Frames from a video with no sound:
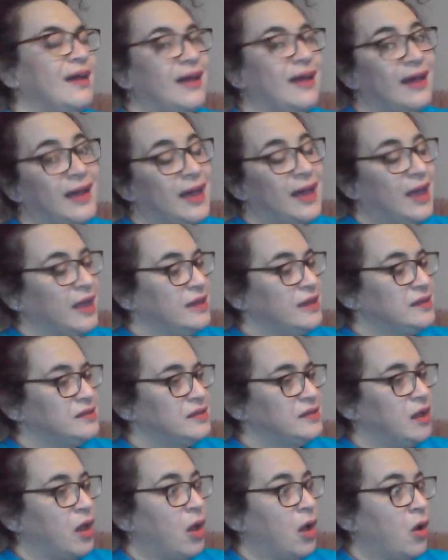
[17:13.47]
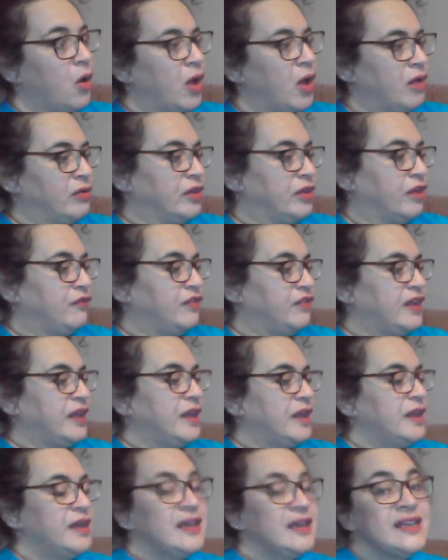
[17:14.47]
And, oh how lovely,
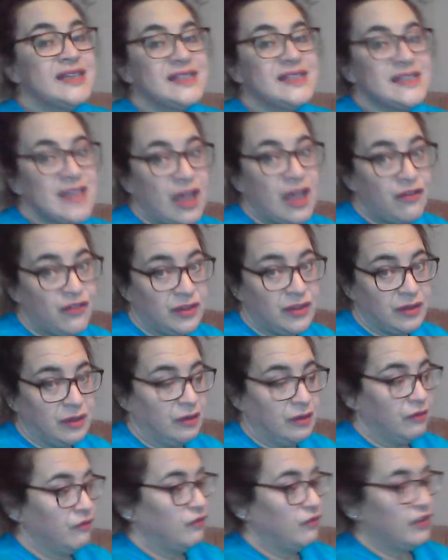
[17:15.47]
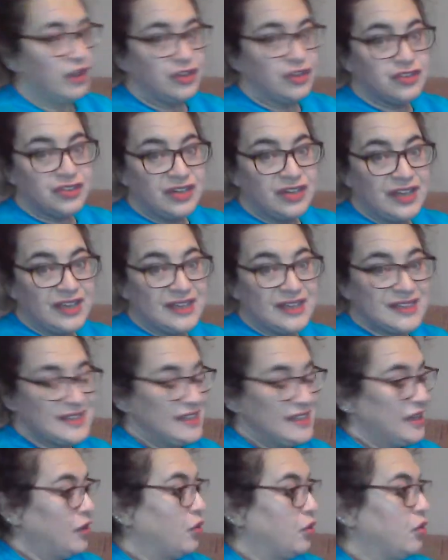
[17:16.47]
7 fluttering
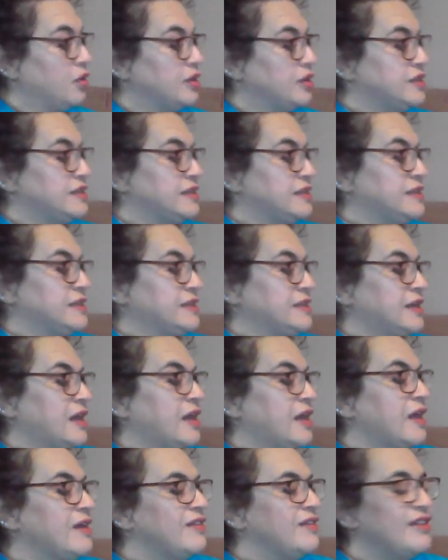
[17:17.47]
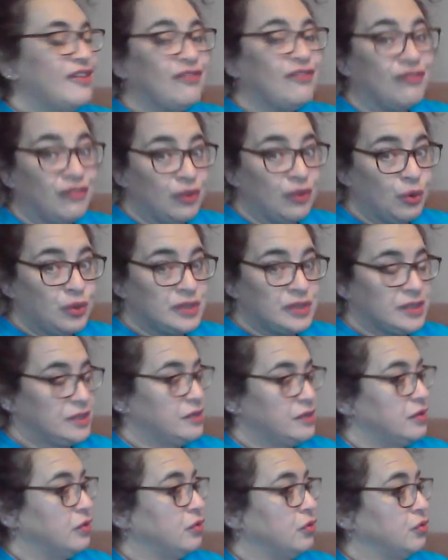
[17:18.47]
seahorses that floated
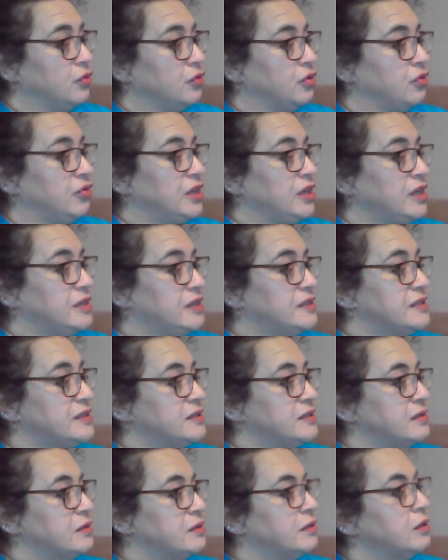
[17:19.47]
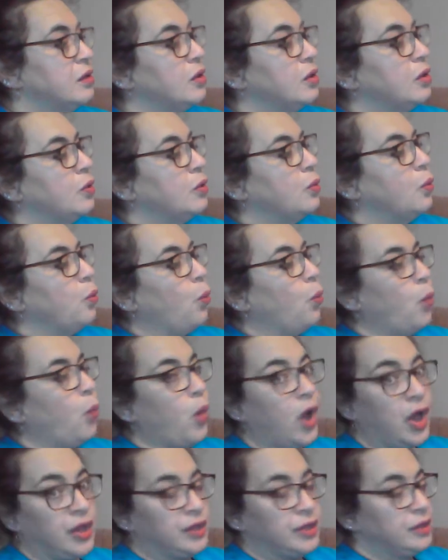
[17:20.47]
through the reeds.
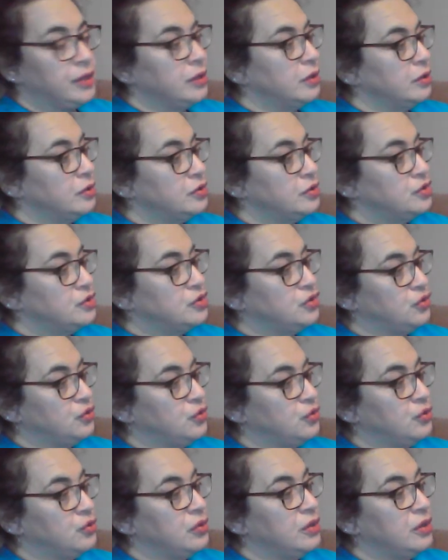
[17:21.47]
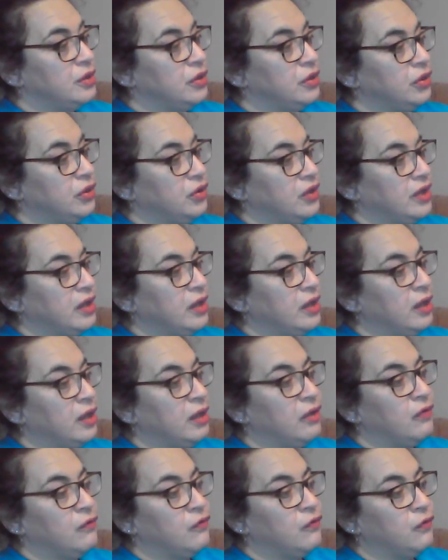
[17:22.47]
1, 2, 3,
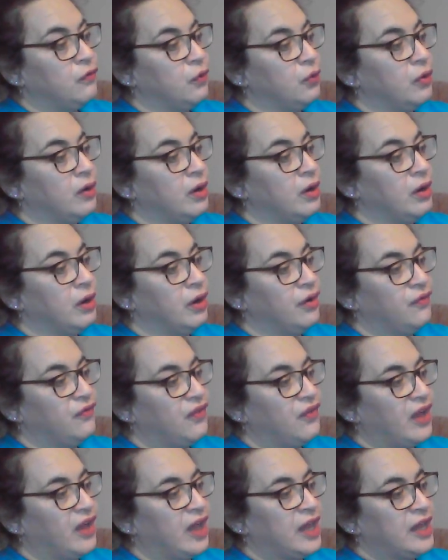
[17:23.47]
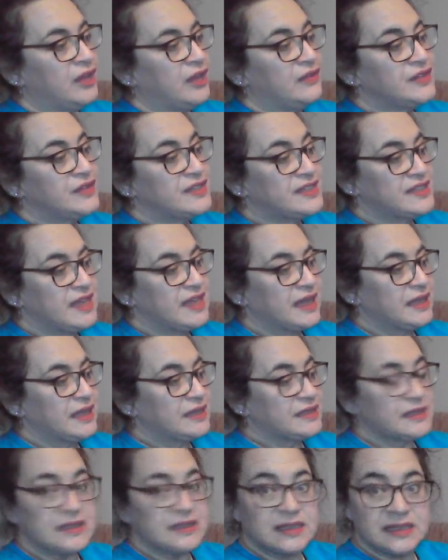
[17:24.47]
4, 5, 6,
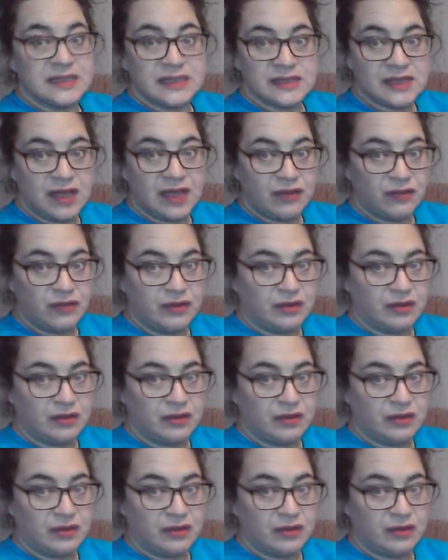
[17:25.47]
7.